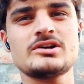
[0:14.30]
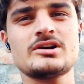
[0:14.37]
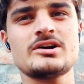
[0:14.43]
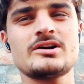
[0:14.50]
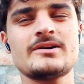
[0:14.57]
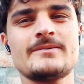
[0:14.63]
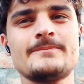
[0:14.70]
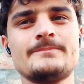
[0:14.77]

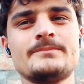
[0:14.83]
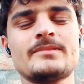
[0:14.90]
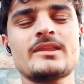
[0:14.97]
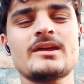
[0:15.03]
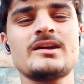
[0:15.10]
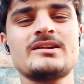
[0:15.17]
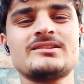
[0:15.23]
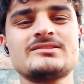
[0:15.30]

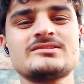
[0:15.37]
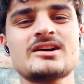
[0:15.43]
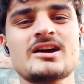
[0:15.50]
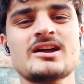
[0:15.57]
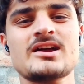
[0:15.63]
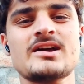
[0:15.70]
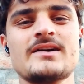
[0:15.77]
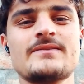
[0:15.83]
And I
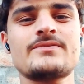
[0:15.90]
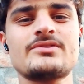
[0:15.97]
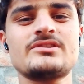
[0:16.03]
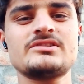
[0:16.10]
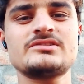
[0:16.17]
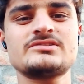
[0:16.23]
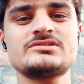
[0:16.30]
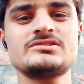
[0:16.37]
have
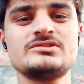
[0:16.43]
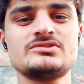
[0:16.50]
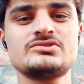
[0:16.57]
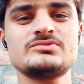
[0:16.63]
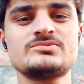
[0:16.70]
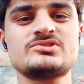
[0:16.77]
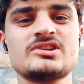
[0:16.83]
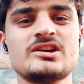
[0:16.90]
this
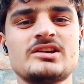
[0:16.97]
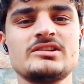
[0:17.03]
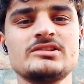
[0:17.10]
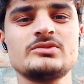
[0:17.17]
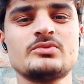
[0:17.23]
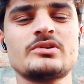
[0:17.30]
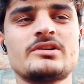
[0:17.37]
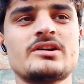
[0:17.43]
YouTube
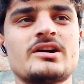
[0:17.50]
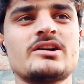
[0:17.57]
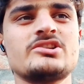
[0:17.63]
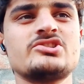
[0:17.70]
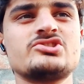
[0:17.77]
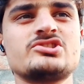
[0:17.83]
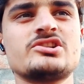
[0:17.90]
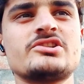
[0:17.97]
channel where I
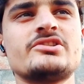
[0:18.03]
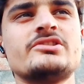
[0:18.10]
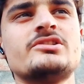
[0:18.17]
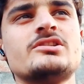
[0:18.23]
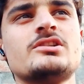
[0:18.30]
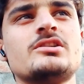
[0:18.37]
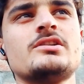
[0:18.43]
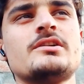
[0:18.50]
share
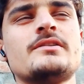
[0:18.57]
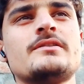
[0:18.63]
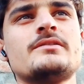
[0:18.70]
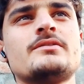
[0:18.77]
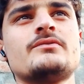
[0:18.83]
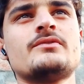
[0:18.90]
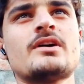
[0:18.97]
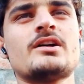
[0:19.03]

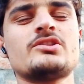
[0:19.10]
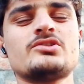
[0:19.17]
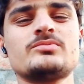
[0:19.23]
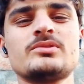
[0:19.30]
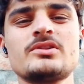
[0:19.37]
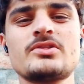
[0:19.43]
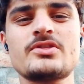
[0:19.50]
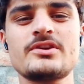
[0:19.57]

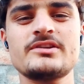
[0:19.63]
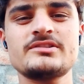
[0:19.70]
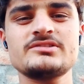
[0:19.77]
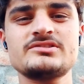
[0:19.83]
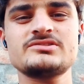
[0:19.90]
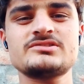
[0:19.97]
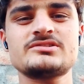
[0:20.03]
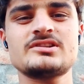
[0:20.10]
valuable
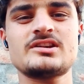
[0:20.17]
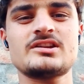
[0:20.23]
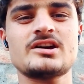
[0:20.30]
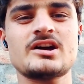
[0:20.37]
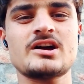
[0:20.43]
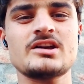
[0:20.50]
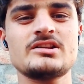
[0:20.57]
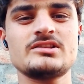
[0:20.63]
things that
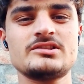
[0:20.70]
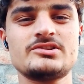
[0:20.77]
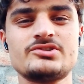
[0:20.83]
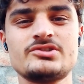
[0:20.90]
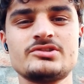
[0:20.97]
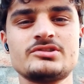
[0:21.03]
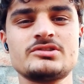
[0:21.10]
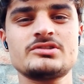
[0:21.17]
I
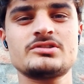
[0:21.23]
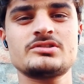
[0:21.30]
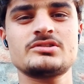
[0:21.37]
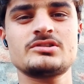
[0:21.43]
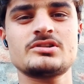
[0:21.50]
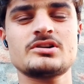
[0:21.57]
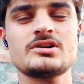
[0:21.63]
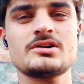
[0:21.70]
learn
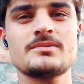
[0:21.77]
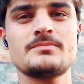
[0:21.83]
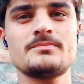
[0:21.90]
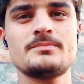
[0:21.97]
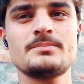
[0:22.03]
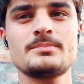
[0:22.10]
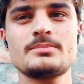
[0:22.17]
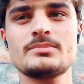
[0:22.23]
um,
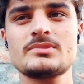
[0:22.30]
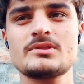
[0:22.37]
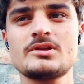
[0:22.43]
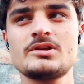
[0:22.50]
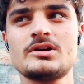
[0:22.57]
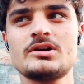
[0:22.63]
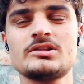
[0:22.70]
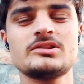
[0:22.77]

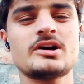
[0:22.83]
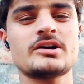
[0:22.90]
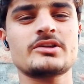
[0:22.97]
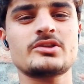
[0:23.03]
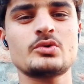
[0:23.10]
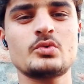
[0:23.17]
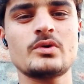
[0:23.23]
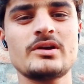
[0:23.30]

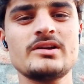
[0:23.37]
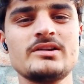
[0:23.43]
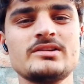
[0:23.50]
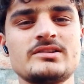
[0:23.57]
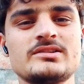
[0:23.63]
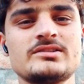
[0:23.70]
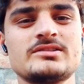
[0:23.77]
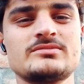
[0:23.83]
along the way
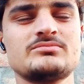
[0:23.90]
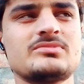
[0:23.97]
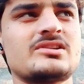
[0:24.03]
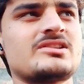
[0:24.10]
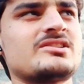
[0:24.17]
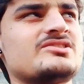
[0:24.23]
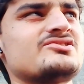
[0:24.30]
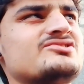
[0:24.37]

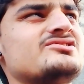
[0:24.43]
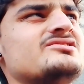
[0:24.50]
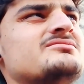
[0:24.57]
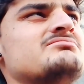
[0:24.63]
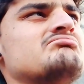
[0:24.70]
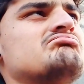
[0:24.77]
because